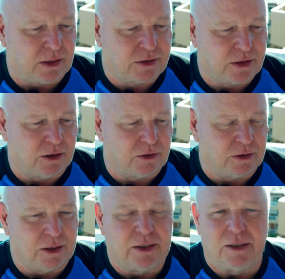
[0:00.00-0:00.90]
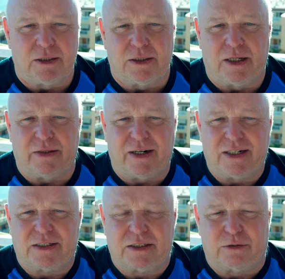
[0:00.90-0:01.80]
So in the
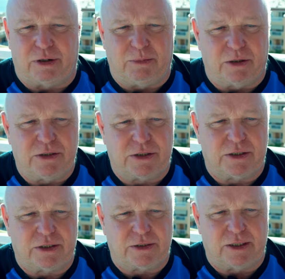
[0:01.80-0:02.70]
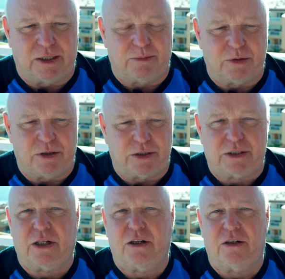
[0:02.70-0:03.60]
next 3 months, I'm gonna
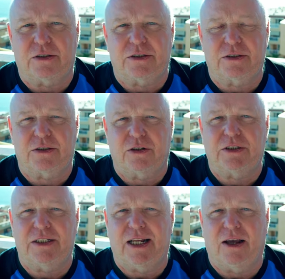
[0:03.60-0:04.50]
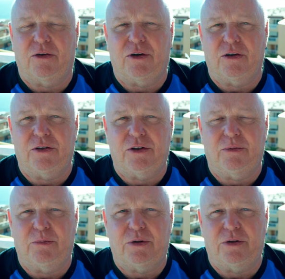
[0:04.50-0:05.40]
start cutting down on the
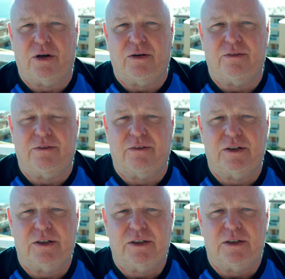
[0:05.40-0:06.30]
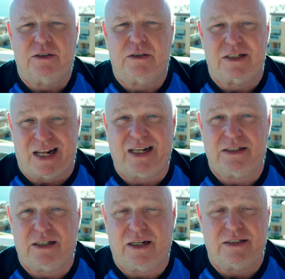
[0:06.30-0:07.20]
number of
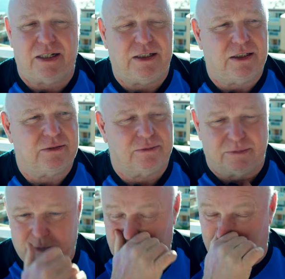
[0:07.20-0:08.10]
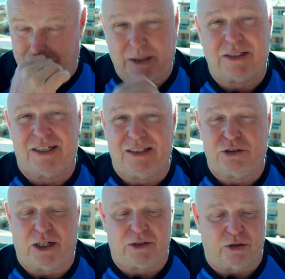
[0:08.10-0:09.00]
snacks that I take. So basically
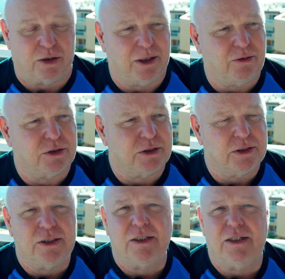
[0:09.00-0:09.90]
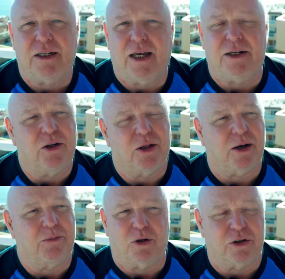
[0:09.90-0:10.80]
try and cut them out. I know
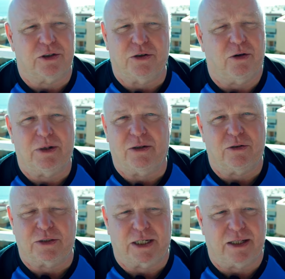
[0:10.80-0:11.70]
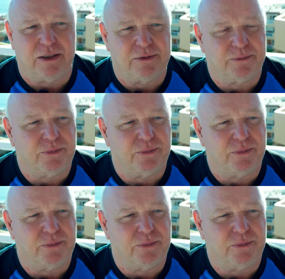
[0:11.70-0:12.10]
that I'm not going to cut them out altogether.